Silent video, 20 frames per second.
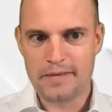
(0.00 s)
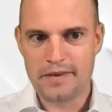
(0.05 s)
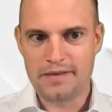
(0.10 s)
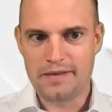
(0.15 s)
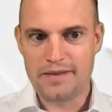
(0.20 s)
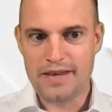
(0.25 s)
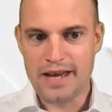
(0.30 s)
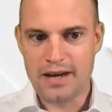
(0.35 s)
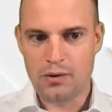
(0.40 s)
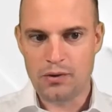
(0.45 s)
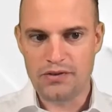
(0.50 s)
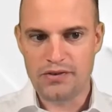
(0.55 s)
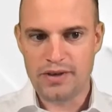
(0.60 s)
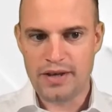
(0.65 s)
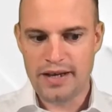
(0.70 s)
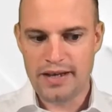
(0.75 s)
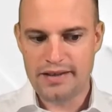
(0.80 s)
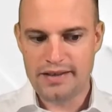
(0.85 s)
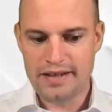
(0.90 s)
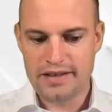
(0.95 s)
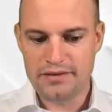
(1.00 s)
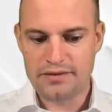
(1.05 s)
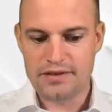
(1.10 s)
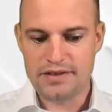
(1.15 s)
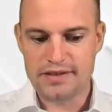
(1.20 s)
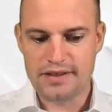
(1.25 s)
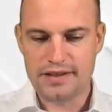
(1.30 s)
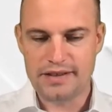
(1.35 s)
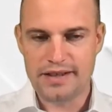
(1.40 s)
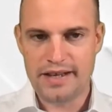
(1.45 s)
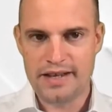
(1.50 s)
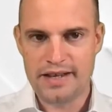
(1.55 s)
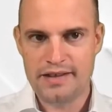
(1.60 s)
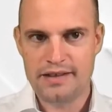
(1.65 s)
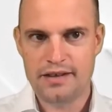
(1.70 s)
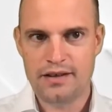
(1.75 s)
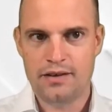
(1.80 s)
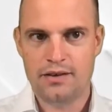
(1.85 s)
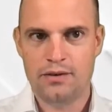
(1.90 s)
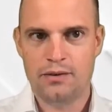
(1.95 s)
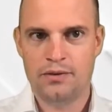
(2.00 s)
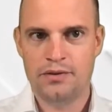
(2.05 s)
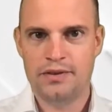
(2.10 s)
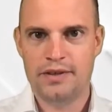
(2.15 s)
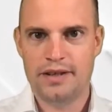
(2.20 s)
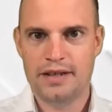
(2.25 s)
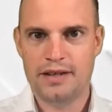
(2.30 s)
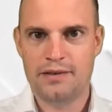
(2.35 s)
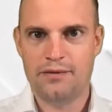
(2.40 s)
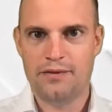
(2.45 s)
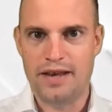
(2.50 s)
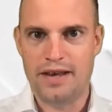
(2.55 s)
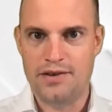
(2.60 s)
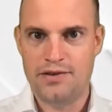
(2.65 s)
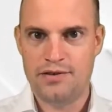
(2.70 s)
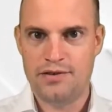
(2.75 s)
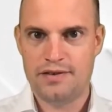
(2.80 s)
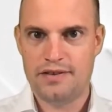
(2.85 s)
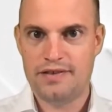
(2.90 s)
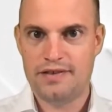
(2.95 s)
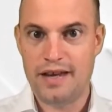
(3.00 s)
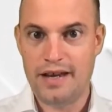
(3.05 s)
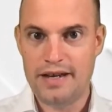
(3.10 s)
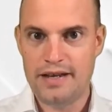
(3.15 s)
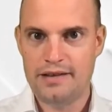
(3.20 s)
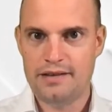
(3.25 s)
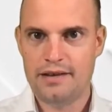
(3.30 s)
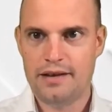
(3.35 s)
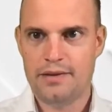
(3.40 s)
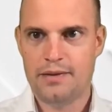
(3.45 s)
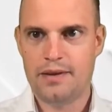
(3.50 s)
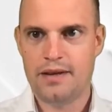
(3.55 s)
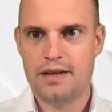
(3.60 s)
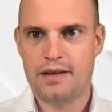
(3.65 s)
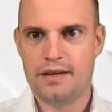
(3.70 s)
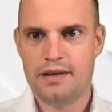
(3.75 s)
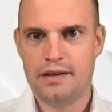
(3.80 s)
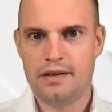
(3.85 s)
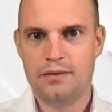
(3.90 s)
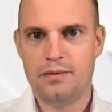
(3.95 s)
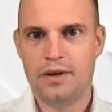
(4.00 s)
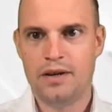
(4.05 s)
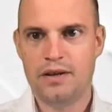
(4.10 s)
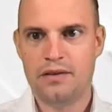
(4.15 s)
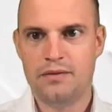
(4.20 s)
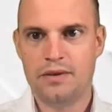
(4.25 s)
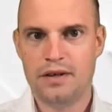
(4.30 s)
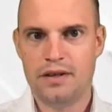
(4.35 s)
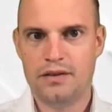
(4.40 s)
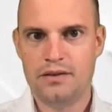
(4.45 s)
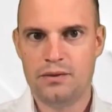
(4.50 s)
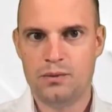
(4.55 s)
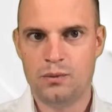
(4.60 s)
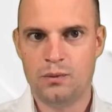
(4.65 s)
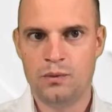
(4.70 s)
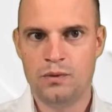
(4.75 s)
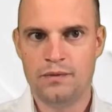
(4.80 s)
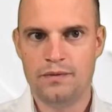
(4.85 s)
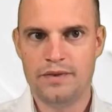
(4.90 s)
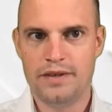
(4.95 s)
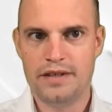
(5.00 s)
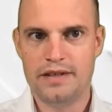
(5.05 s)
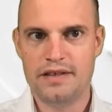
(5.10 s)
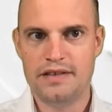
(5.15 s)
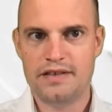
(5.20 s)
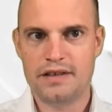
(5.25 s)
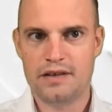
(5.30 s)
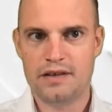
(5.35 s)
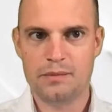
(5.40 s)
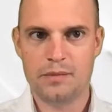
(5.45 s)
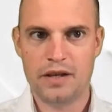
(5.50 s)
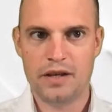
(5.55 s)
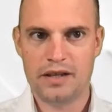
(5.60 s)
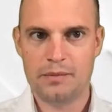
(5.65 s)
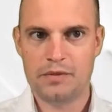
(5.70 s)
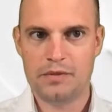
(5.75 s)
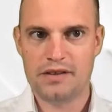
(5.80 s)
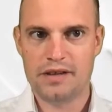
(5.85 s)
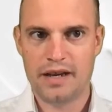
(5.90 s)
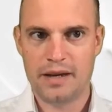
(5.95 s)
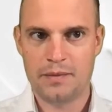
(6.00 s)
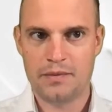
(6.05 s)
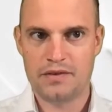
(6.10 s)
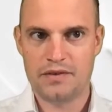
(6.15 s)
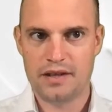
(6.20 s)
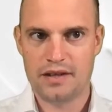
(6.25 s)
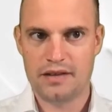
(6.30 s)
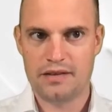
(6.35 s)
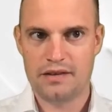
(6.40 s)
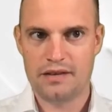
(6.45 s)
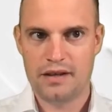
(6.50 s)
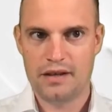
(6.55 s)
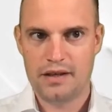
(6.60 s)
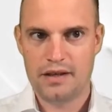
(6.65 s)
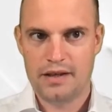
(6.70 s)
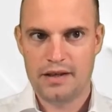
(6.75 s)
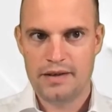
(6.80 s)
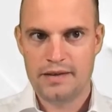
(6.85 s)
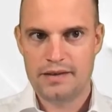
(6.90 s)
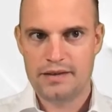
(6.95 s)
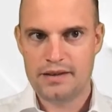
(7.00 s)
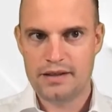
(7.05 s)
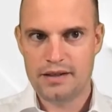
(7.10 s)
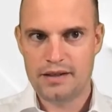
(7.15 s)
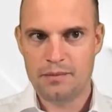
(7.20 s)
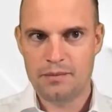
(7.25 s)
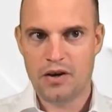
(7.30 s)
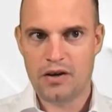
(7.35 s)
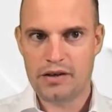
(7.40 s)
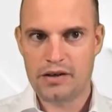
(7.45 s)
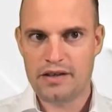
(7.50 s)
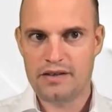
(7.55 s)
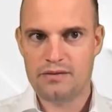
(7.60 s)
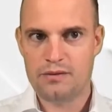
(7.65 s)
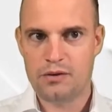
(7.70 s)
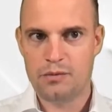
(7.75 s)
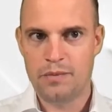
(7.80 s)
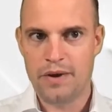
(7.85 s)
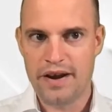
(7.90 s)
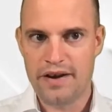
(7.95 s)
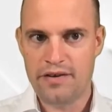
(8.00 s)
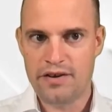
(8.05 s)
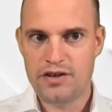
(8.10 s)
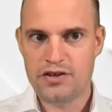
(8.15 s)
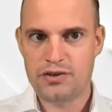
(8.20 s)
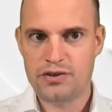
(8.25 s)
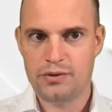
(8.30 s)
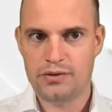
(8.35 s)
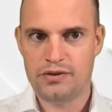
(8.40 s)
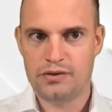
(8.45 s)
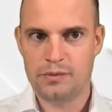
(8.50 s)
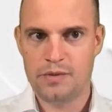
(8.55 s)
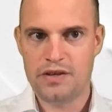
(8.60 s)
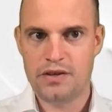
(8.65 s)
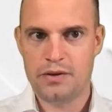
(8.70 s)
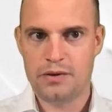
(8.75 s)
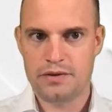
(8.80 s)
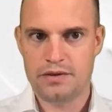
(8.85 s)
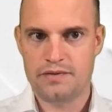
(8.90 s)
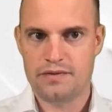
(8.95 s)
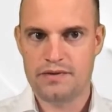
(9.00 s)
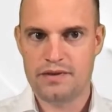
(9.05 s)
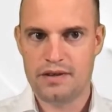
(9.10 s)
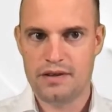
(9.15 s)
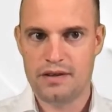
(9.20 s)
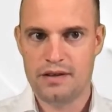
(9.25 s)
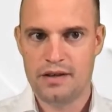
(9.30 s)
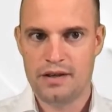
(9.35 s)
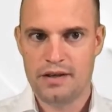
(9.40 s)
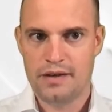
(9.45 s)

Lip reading: we also had interesting data on the inflation side. I think in 2022, we discussed multiple times that the markets were bearish also because of the